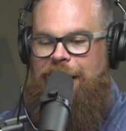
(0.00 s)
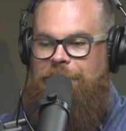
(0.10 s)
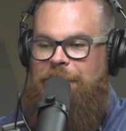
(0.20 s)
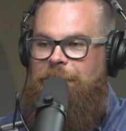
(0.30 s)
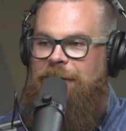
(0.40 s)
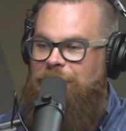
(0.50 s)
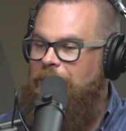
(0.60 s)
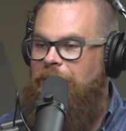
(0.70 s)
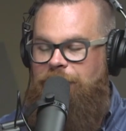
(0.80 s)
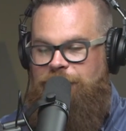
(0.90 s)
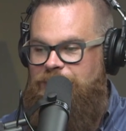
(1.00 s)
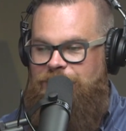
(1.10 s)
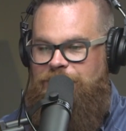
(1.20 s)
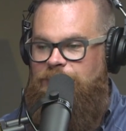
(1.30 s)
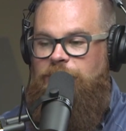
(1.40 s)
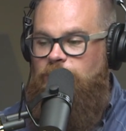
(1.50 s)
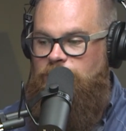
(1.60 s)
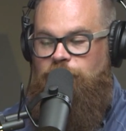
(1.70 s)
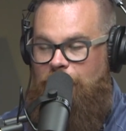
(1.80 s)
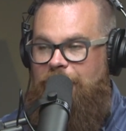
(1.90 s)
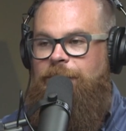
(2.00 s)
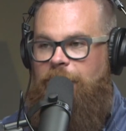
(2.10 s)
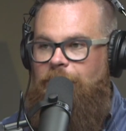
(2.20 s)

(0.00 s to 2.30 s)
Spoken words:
and my buddy Paul will straight up tell